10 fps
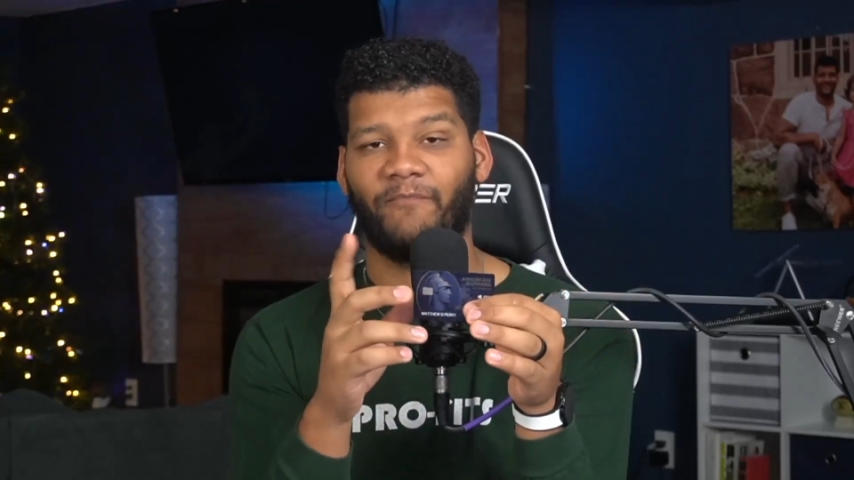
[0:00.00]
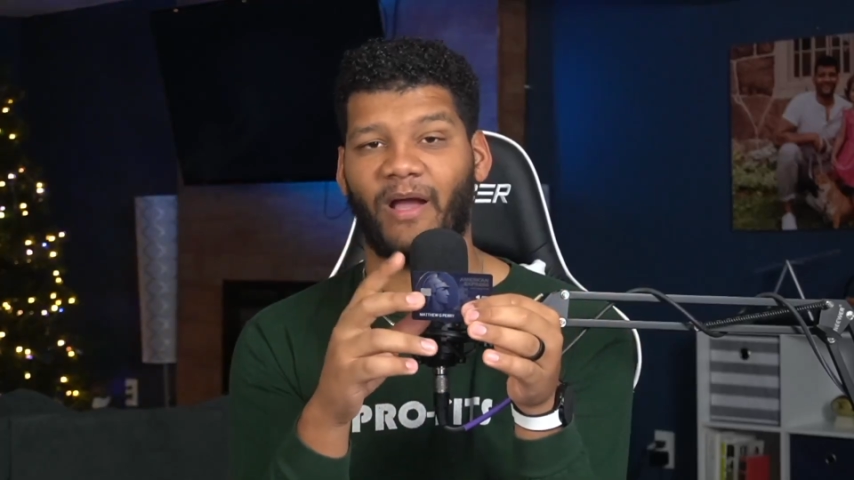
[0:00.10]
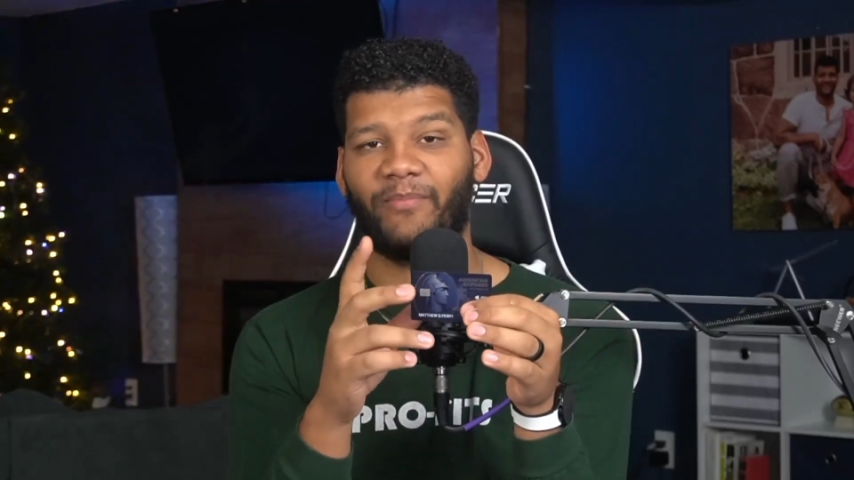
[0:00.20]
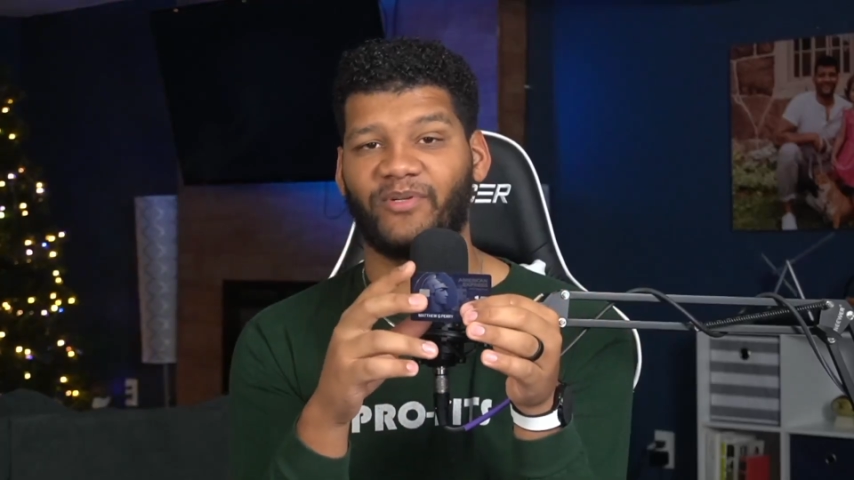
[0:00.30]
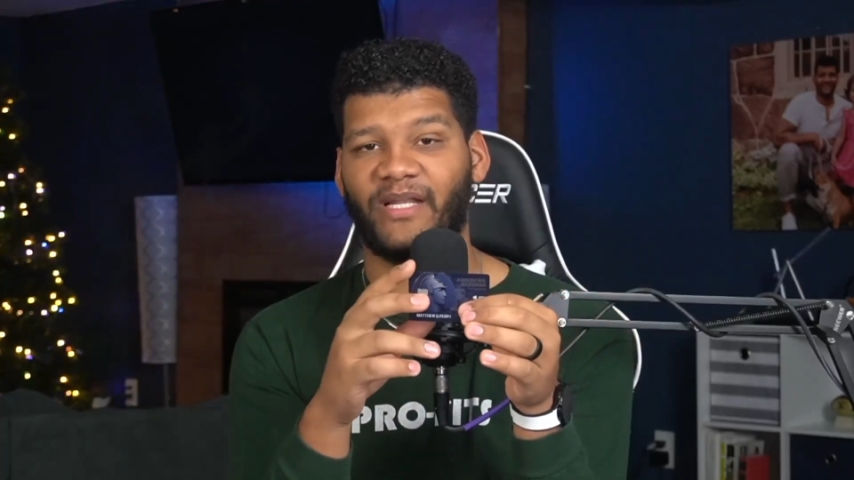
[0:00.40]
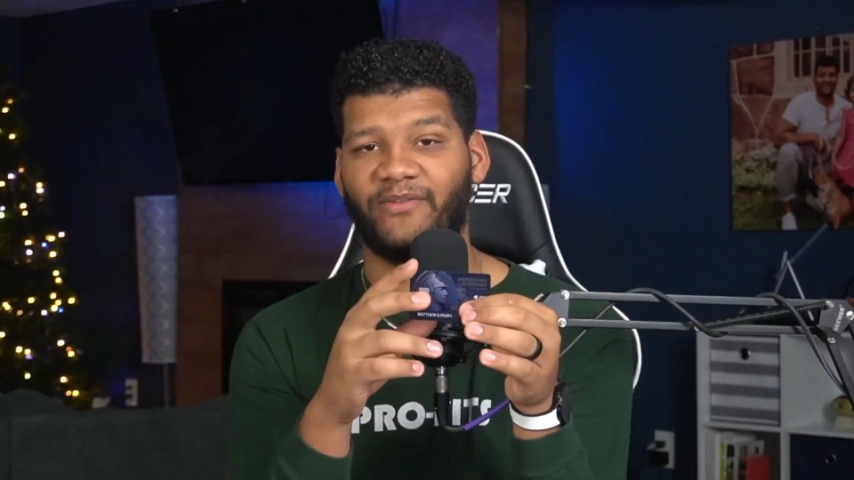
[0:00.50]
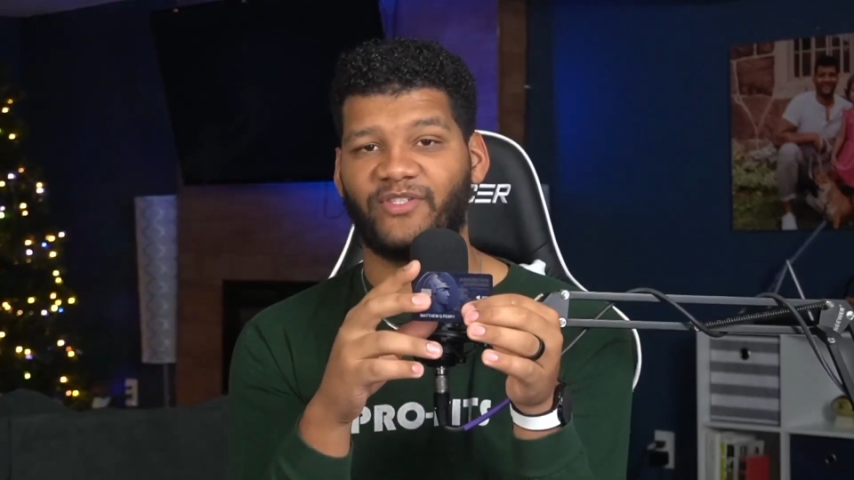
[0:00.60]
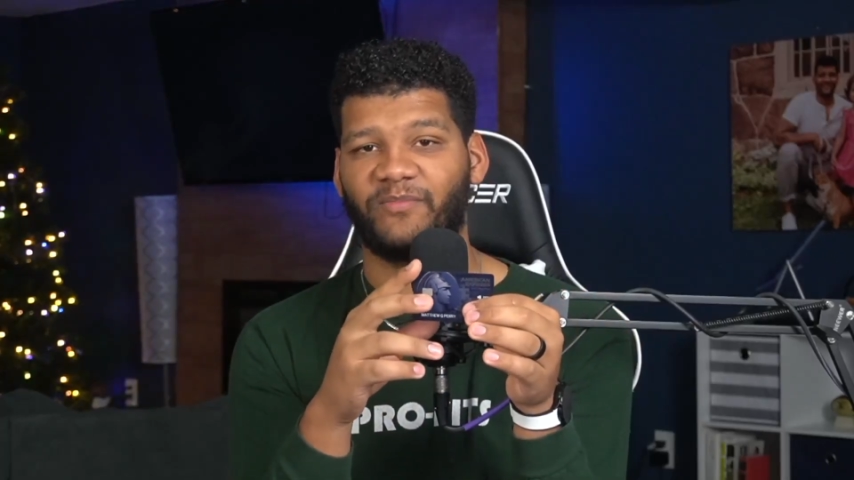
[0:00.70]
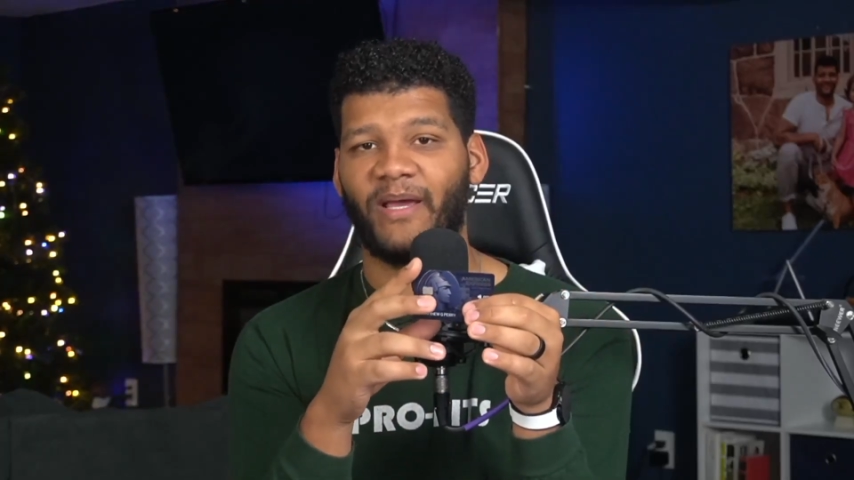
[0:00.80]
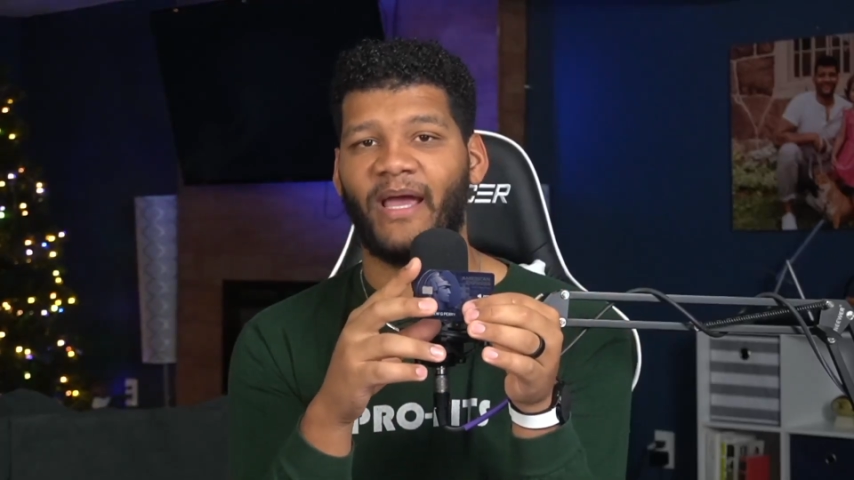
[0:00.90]
my
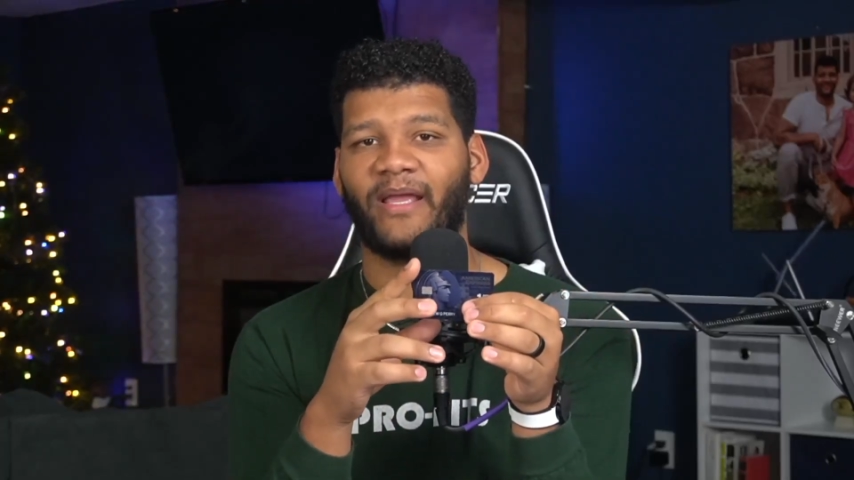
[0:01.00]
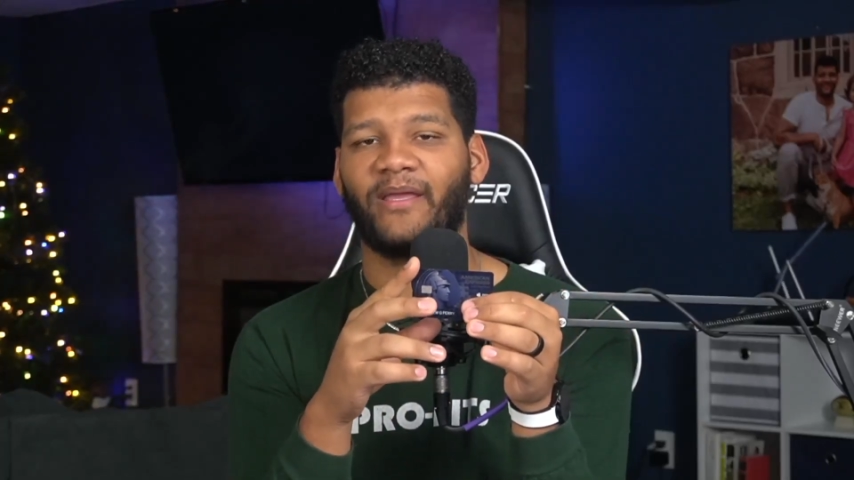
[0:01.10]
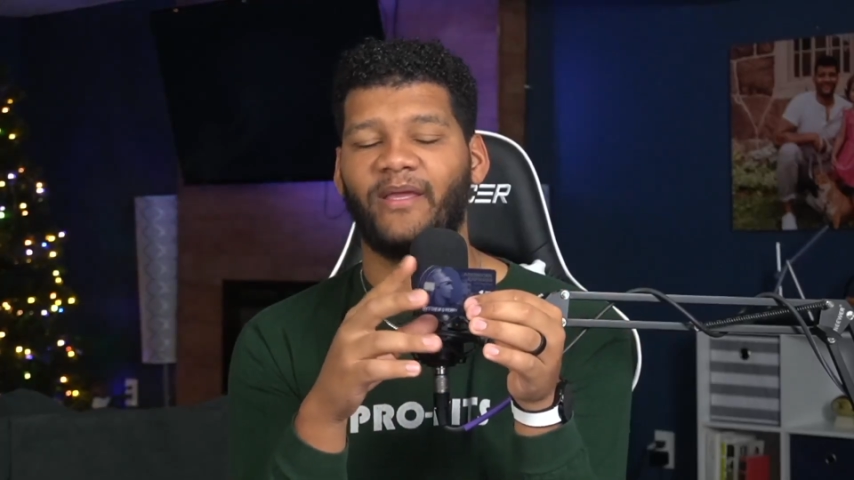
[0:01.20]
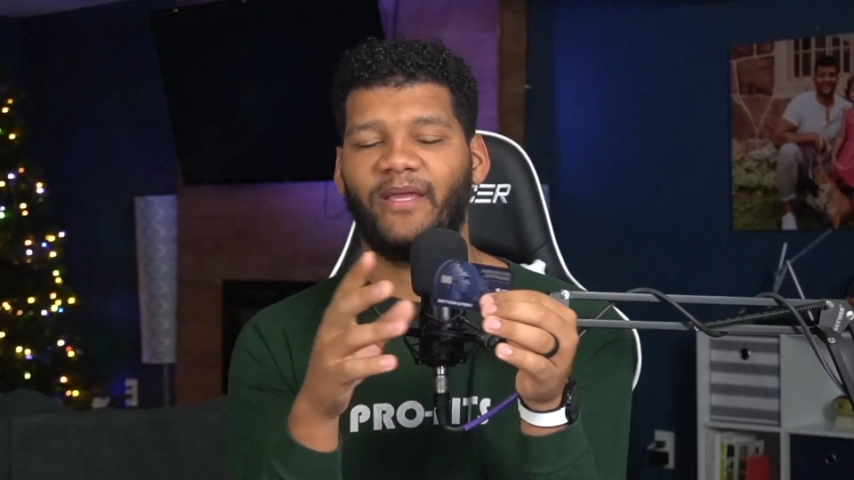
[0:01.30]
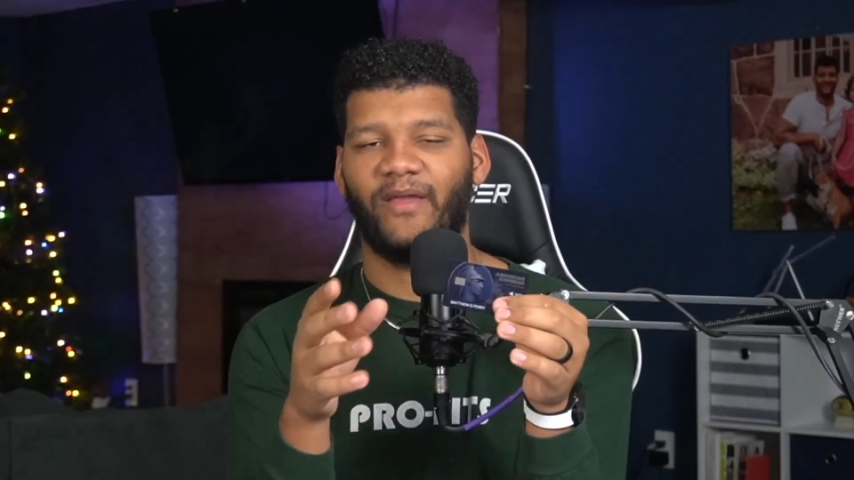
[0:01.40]
percentages back.